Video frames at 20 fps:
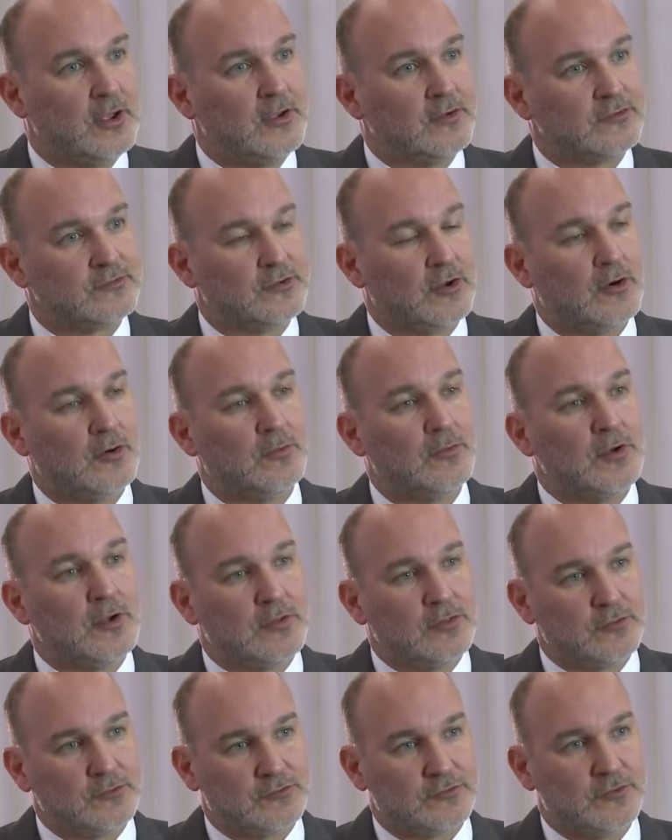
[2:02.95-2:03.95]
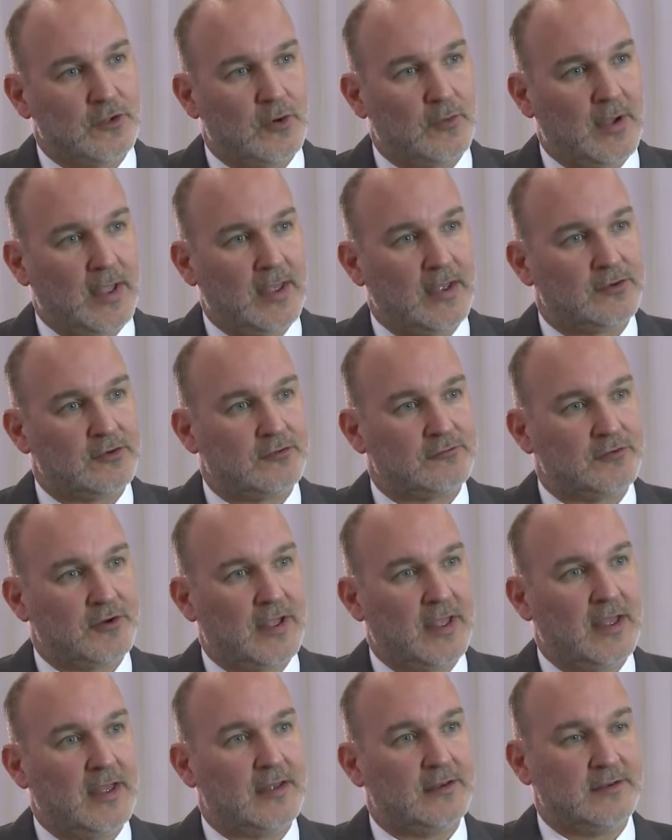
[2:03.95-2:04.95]
So there's no
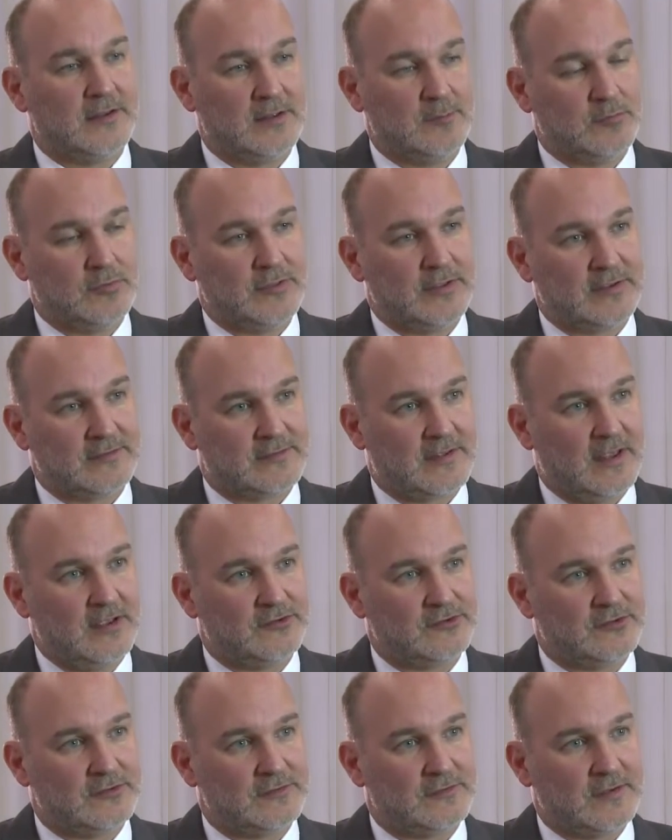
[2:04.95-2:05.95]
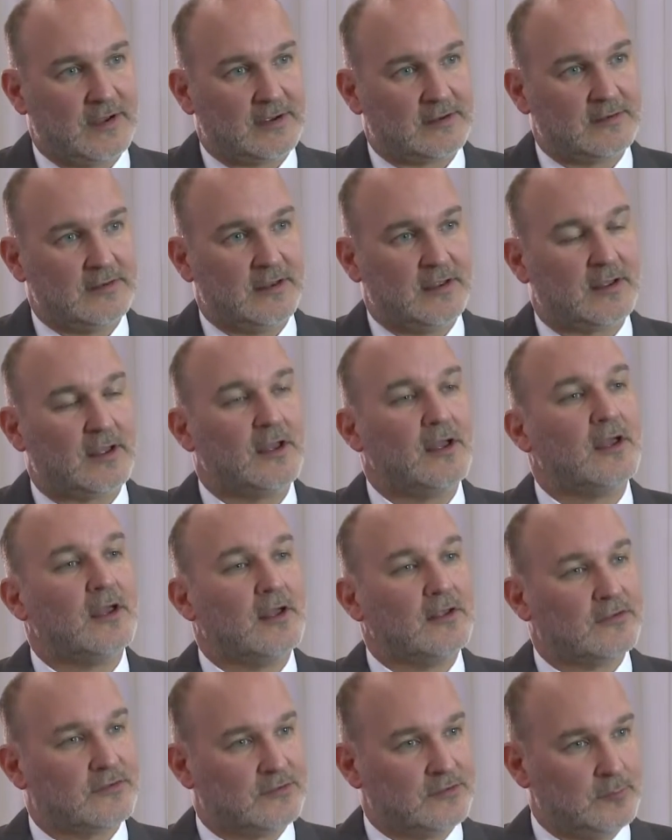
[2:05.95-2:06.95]
hand-over-hand implantation technique.
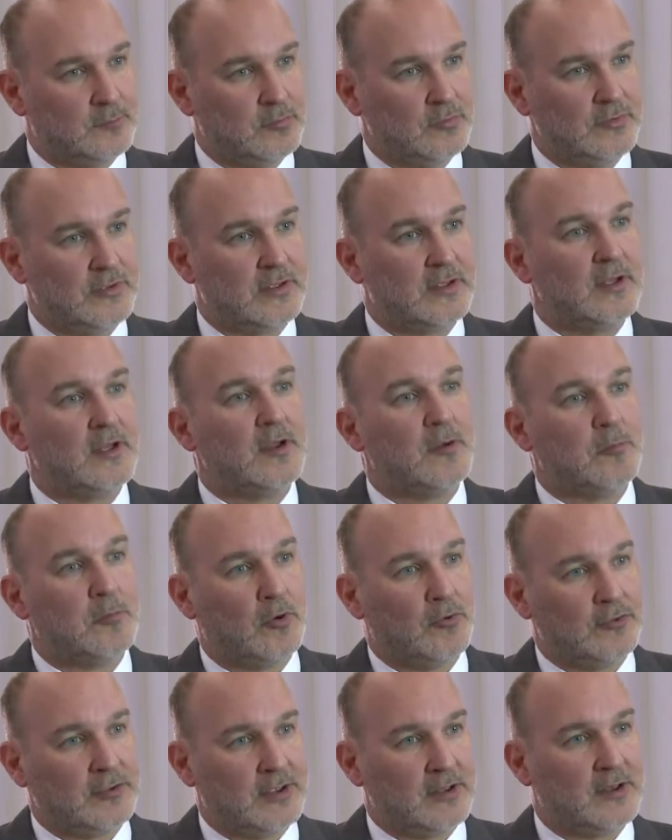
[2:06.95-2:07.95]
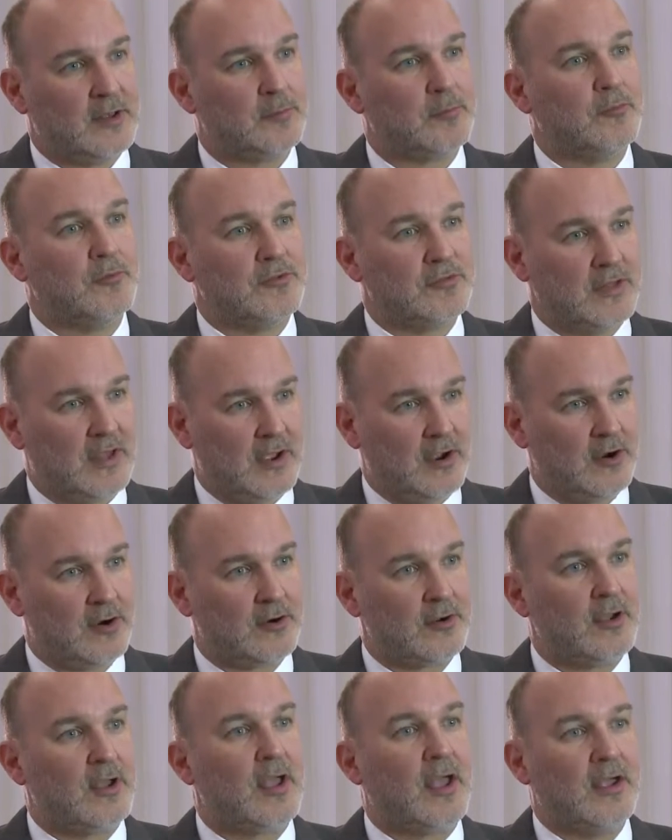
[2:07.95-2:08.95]
It's simply pulling it up with
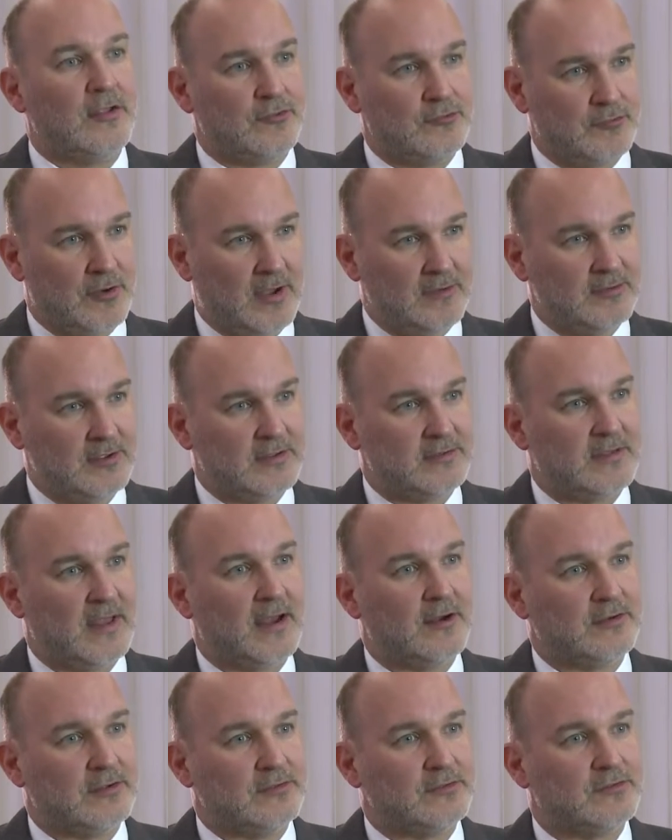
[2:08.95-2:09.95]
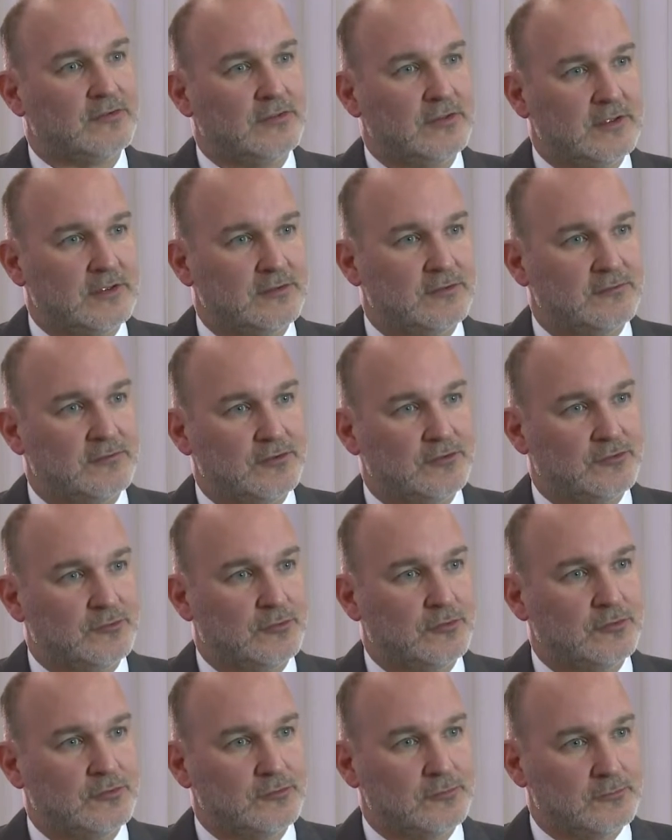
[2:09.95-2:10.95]
air and driving it down into the
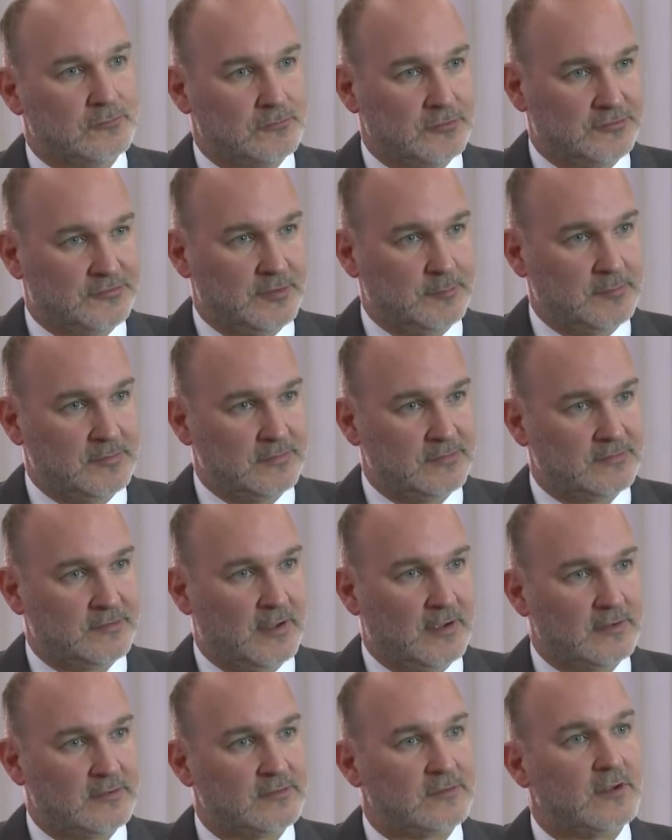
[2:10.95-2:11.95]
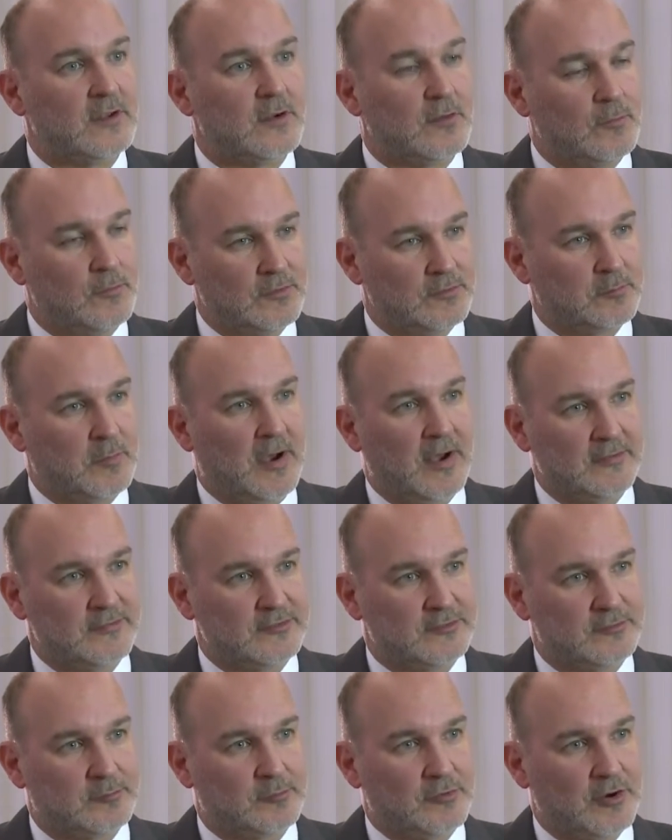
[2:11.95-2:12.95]
individual recipient site with
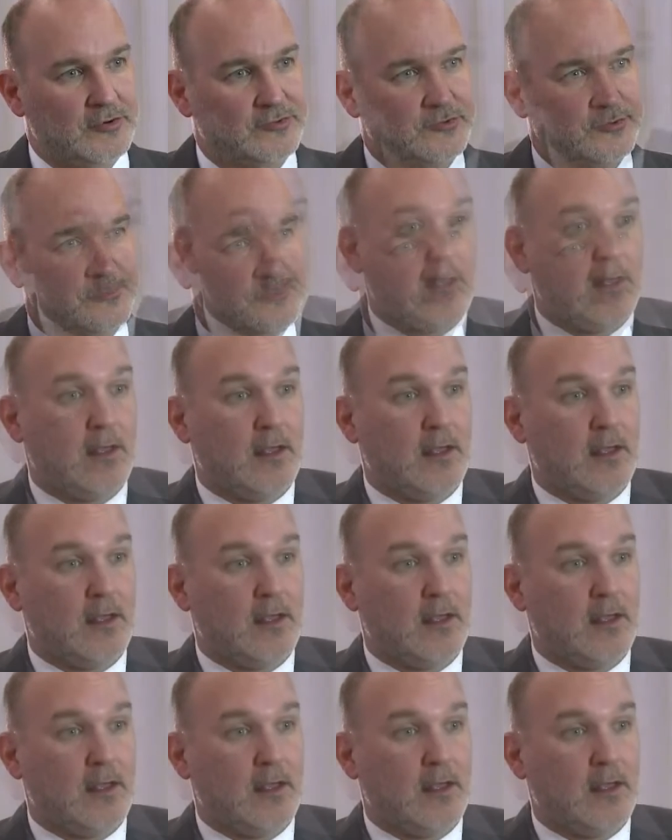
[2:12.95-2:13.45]
positive pressure.